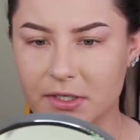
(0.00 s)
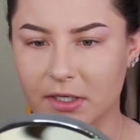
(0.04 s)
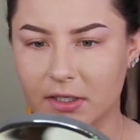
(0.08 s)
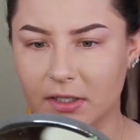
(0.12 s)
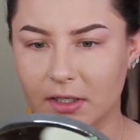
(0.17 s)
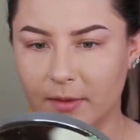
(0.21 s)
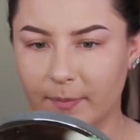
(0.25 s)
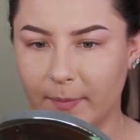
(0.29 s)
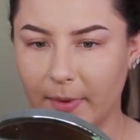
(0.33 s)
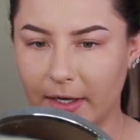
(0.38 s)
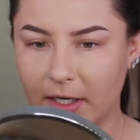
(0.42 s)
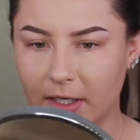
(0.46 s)
could
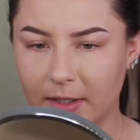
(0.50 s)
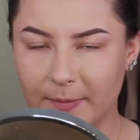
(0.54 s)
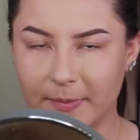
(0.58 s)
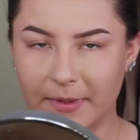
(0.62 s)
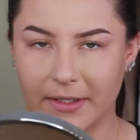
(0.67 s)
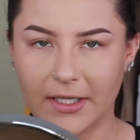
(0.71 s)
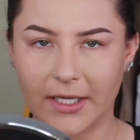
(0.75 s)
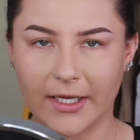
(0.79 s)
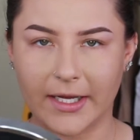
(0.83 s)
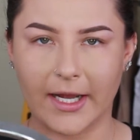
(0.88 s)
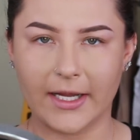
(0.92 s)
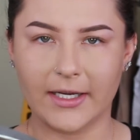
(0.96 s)
look better, but
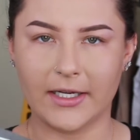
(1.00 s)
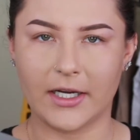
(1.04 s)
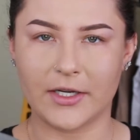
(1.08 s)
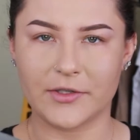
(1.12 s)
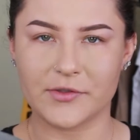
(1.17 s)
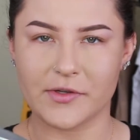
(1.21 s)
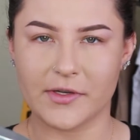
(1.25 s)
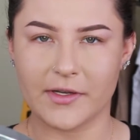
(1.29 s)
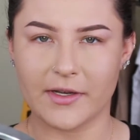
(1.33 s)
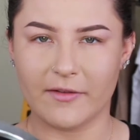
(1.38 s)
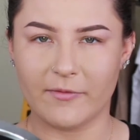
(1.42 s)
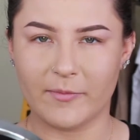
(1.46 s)
like I
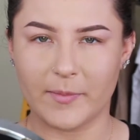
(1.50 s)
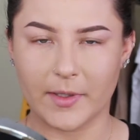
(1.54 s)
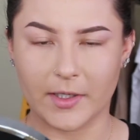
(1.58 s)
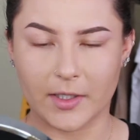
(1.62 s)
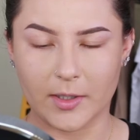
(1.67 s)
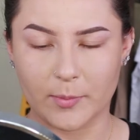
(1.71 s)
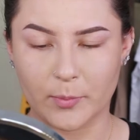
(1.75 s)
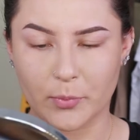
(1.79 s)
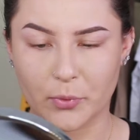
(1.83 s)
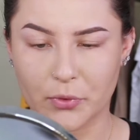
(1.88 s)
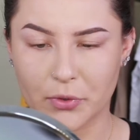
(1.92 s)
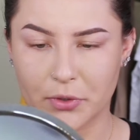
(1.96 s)
naturally have
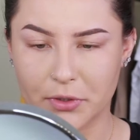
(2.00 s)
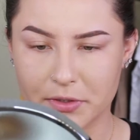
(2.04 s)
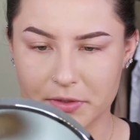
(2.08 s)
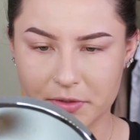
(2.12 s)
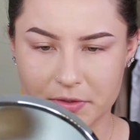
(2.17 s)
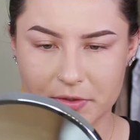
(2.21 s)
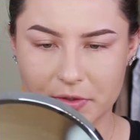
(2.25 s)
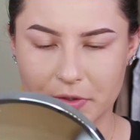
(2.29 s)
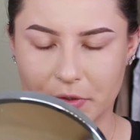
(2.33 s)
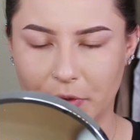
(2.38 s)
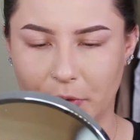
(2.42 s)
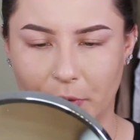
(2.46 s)
bigger pores,
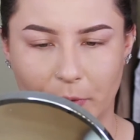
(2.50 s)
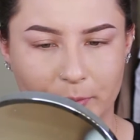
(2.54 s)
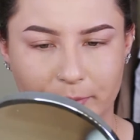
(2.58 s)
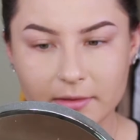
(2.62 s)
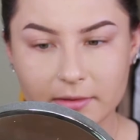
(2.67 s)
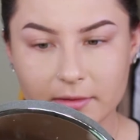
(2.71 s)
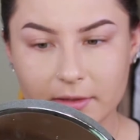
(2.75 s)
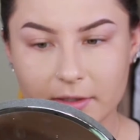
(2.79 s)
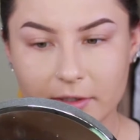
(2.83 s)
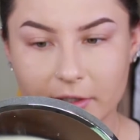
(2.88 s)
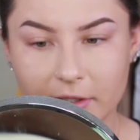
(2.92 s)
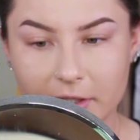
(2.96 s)
so
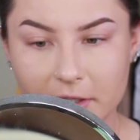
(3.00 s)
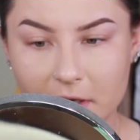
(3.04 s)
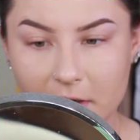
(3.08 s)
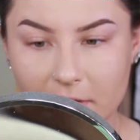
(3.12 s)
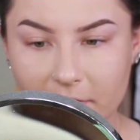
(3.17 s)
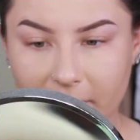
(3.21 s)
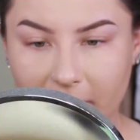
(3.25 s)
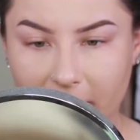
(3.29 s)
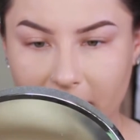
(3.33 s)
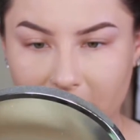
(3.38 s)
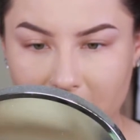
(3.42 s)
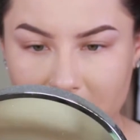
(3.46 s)
literally no
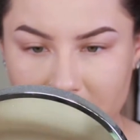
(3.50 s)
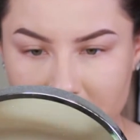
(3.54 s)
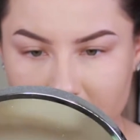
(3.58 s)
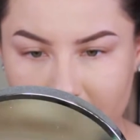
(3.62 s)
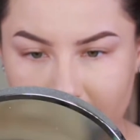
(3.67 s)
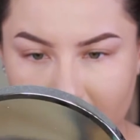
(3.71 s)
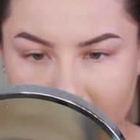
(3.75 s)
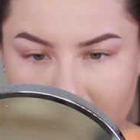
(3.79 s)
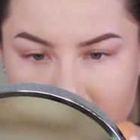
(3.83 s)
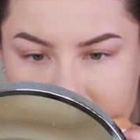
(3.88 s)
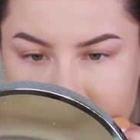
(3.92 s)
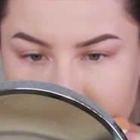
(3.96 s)
foundation
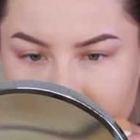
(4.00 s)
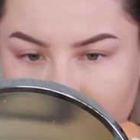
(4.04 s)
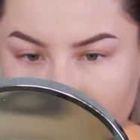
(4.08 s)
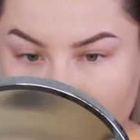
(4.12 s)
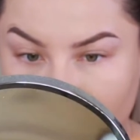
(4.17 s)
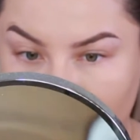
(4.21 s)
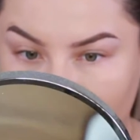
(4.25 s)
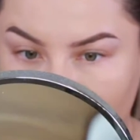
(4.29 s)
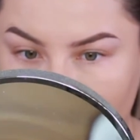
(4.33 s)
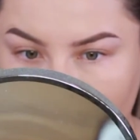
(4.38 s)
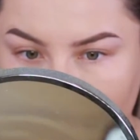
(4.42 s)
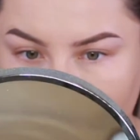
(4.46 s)
makes them look
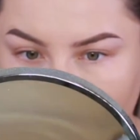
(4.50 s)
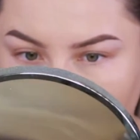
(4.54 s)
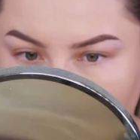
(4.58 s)
really